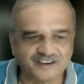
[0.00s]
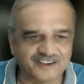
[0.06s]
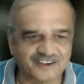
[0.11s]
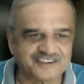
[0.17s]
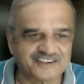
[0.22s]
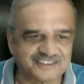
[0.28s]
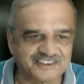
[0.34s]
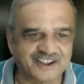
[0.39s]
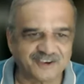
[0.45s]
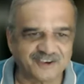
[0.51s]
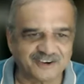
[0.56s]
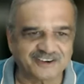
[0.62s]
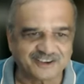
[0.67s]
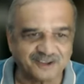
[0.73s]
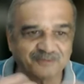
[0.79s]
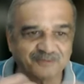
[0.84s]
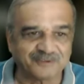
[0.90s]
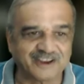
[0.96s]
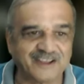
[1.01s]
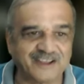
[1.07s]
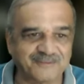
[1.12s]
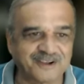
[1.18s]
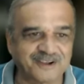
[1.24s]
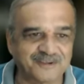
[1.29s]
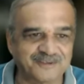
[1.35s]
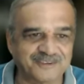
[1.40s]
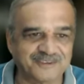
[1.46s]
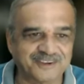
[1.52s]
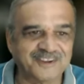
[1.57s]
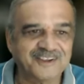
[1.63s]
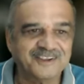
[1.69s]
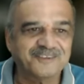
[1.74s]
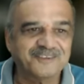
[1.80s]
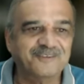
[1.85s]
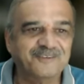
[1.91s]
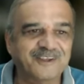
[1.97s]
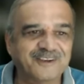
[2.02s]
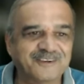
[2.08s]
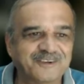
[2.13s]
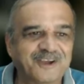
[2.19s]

yes, now time comes when